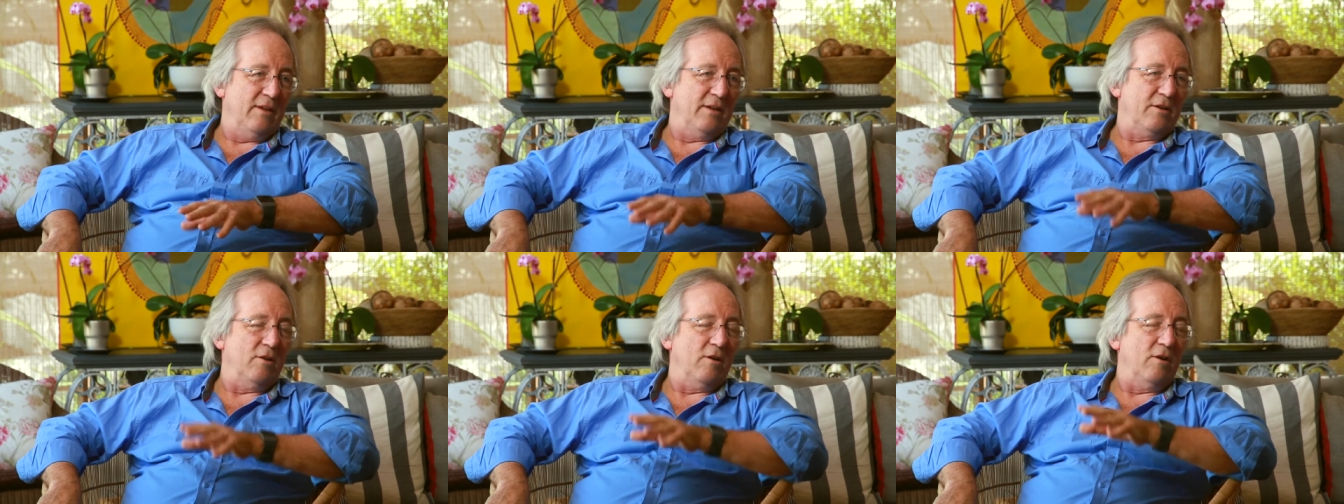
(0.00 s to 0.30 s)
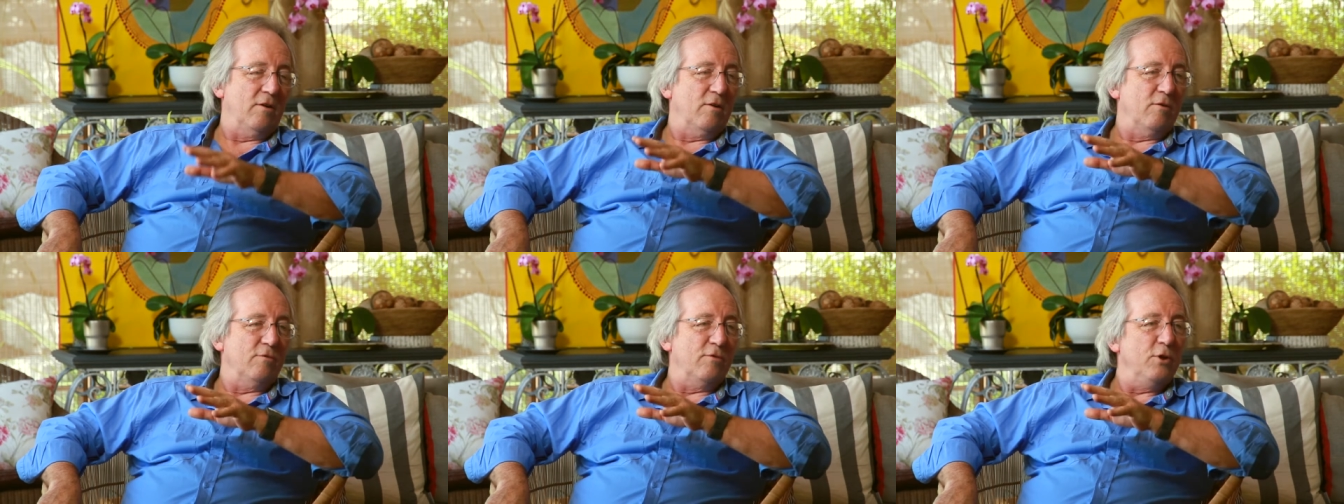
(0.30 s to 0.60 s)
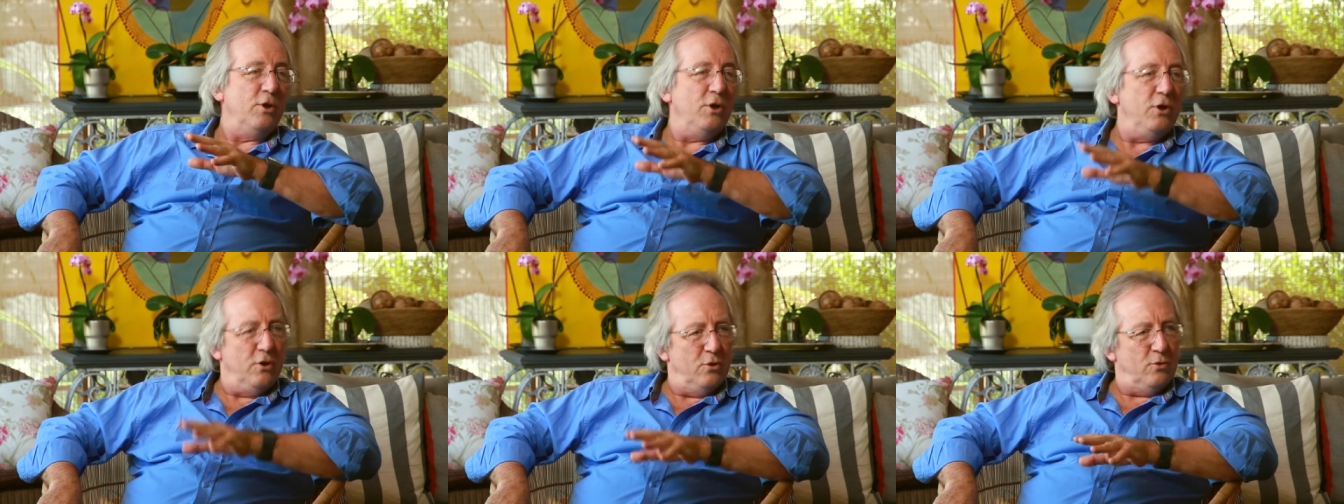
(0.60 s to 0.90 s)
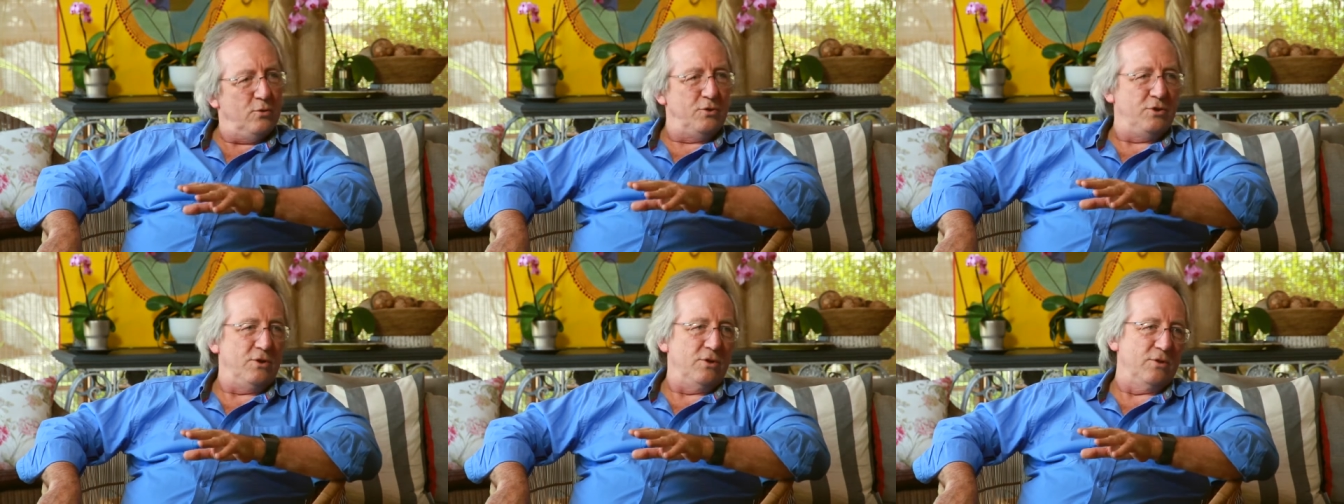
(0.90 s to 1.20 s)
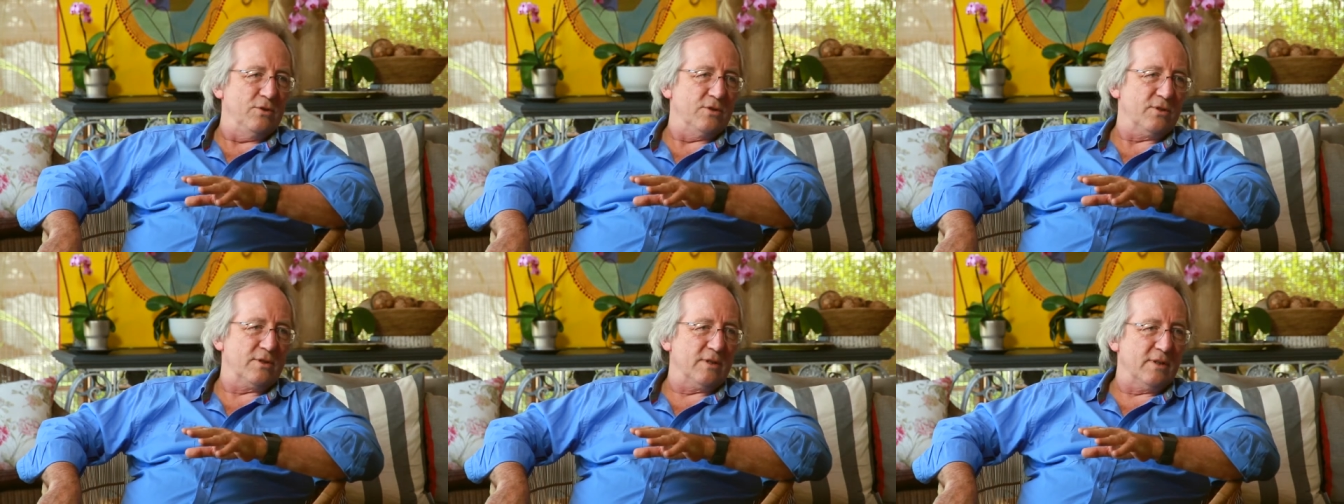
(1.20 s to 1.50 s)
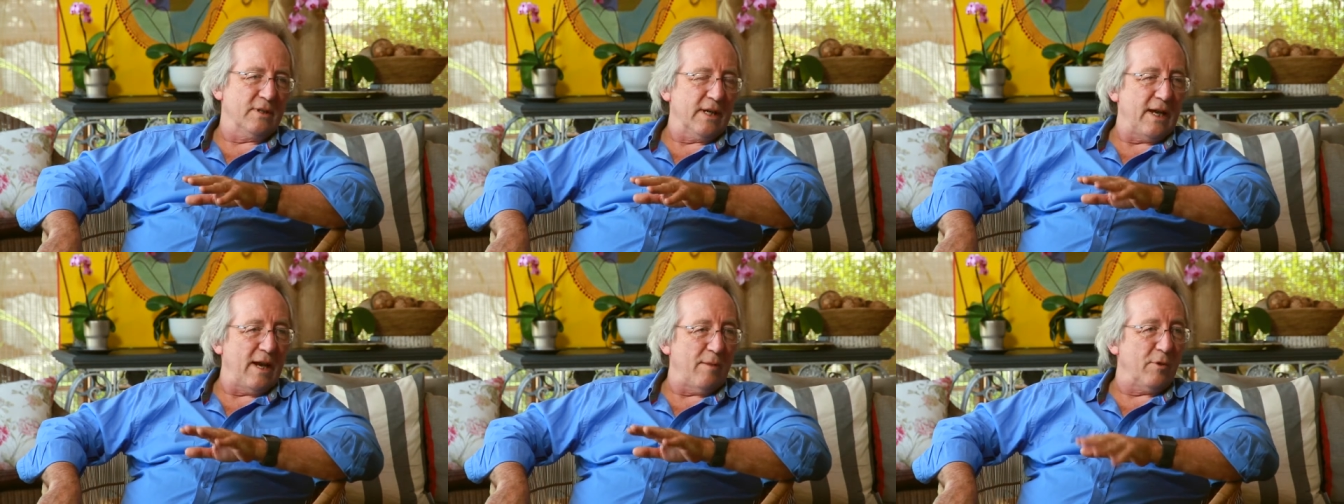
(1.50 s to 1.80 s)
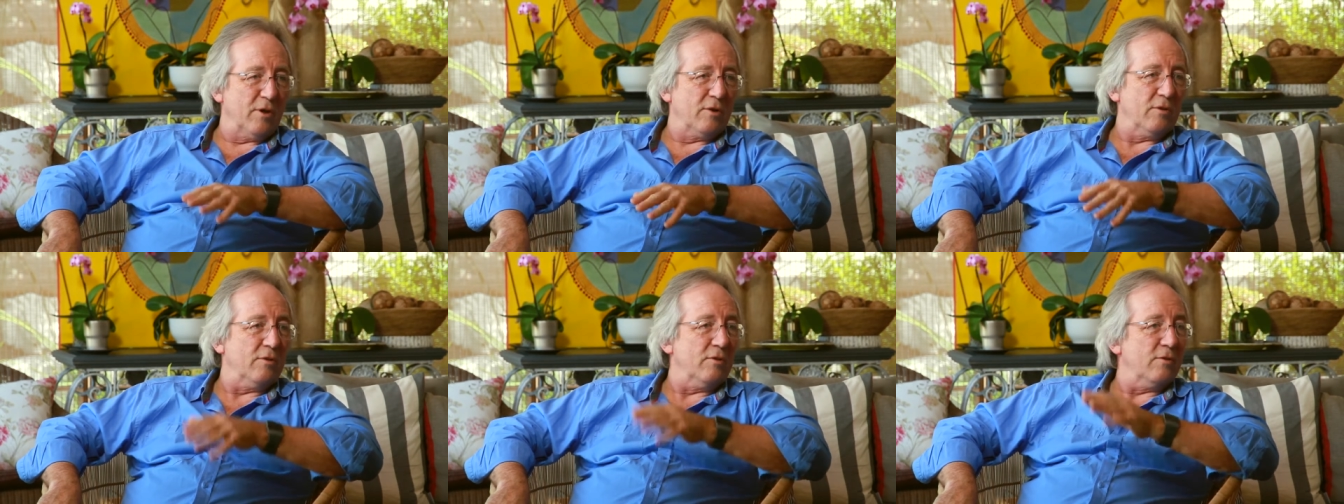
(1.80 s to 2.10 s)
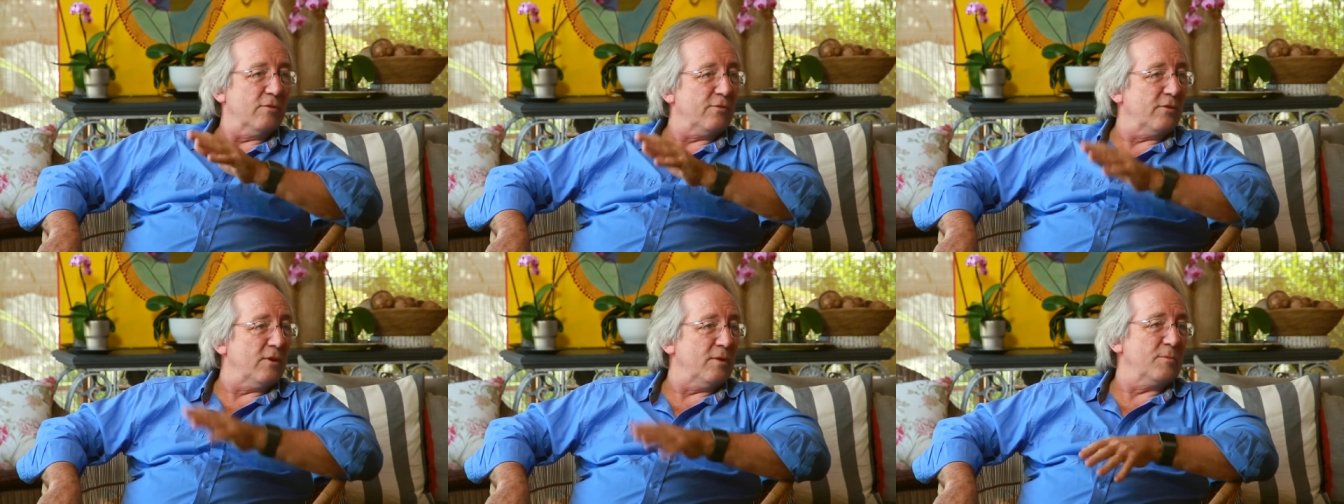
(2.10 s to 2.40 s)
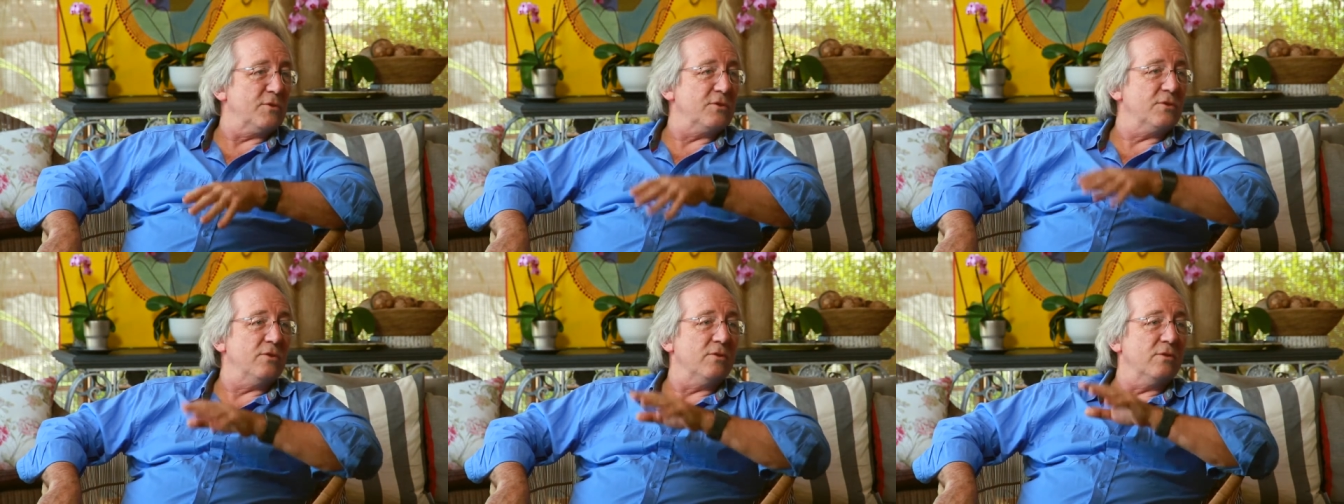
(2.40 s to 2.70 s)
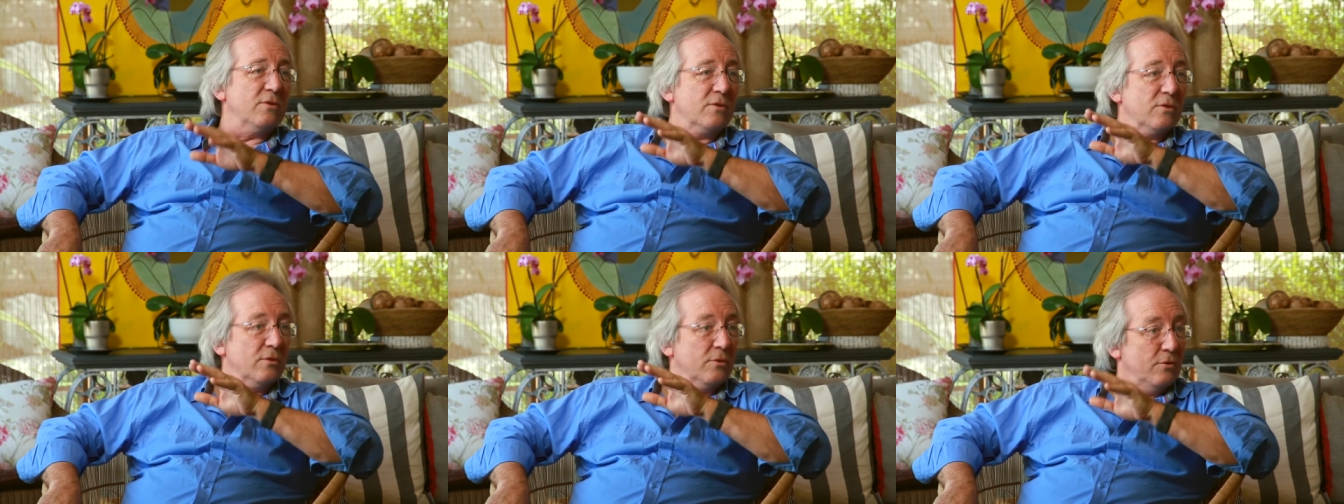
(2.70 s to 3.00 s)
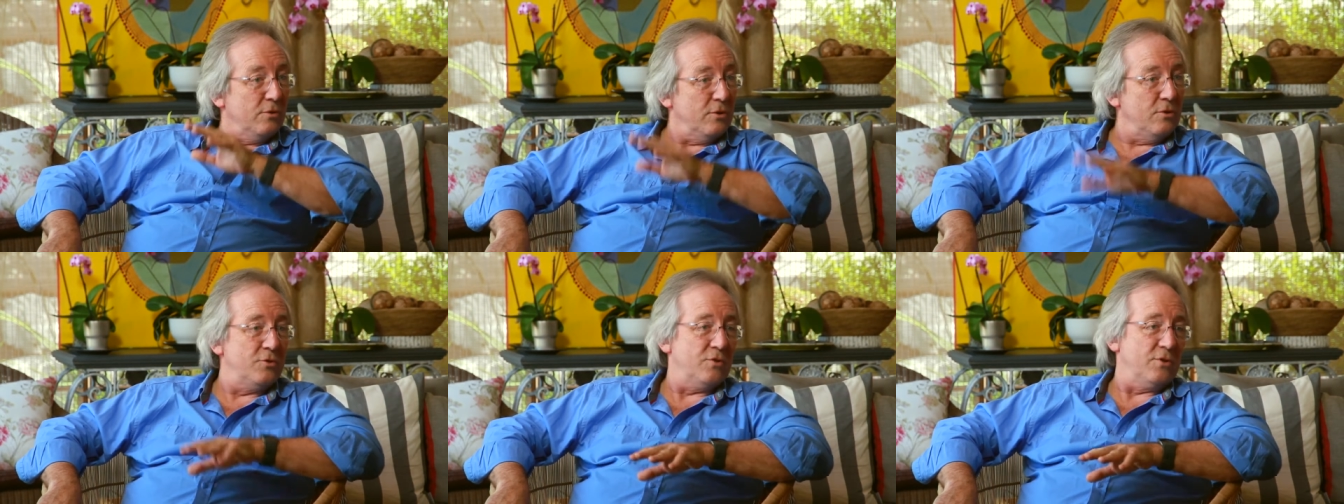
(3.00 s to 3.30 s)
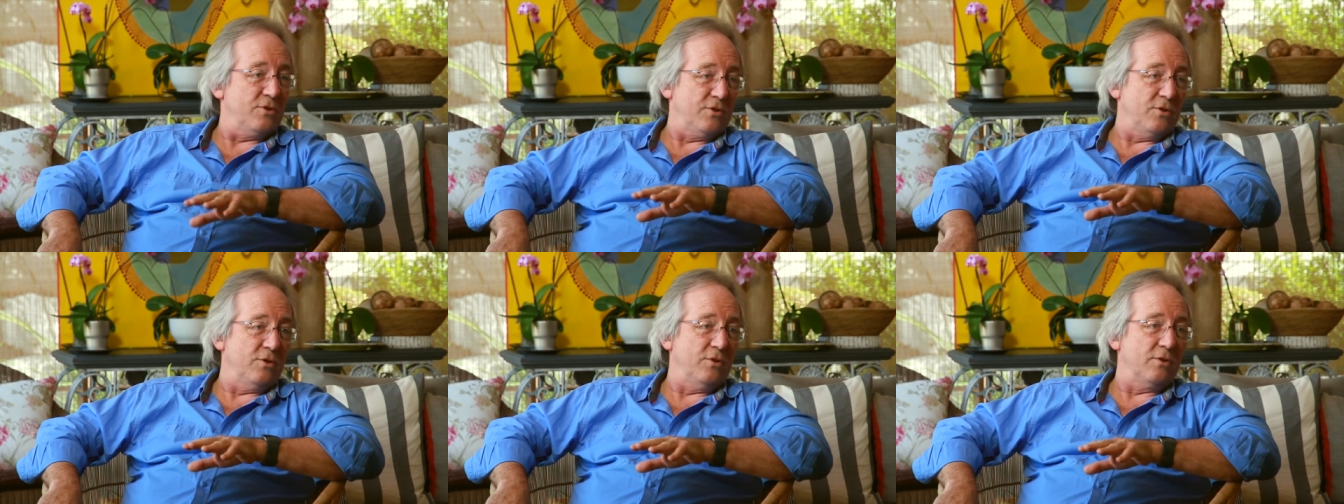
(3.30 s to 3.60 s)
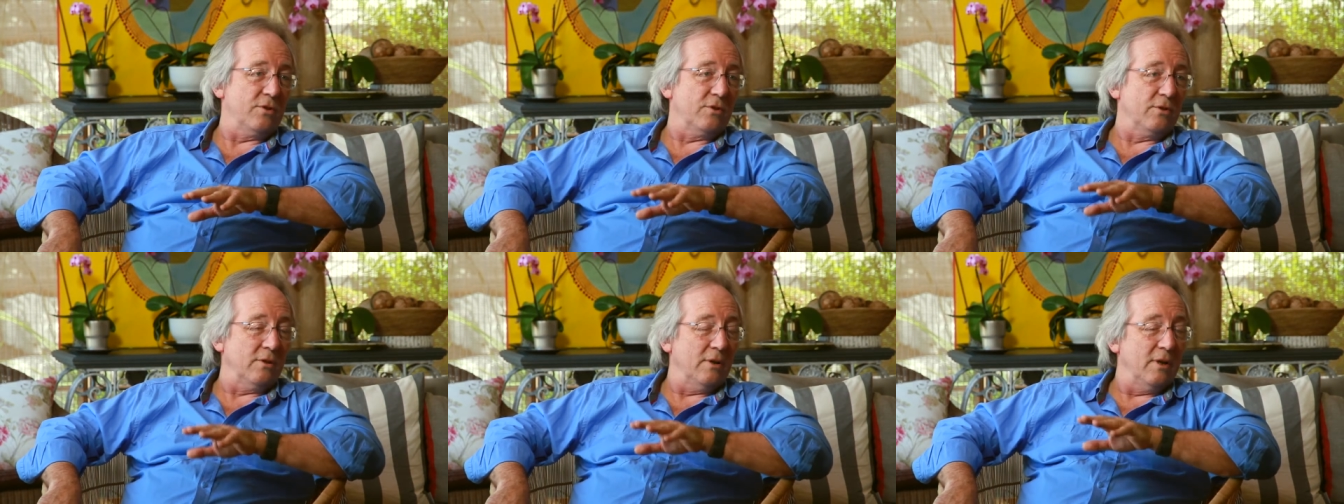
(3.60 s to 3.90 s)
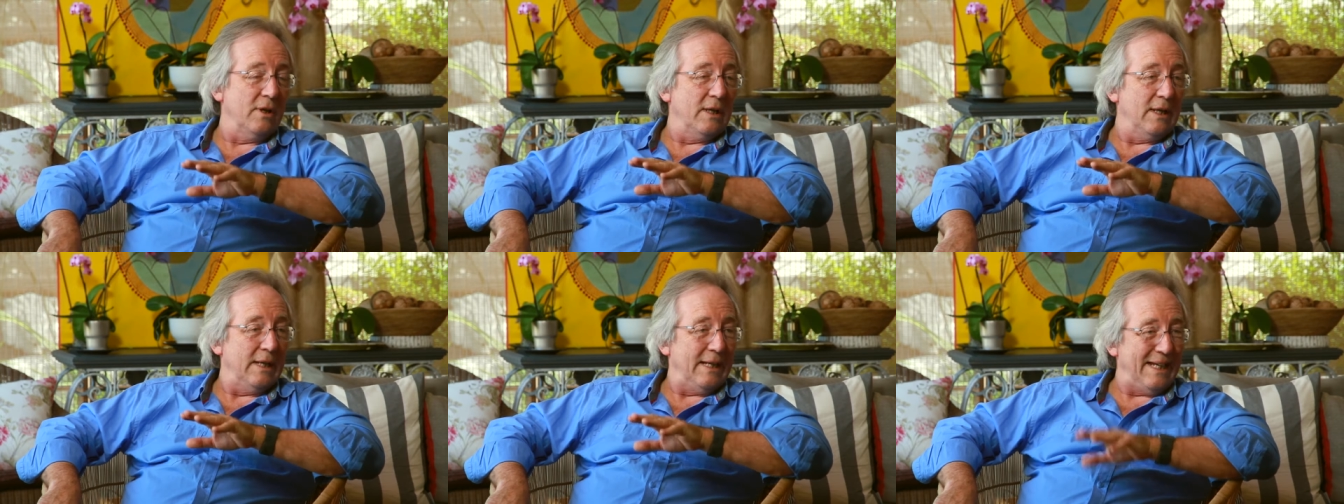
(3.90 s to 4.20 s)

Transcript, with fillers: that are of huge use to the chemical, pharmaceutical, nutraceutical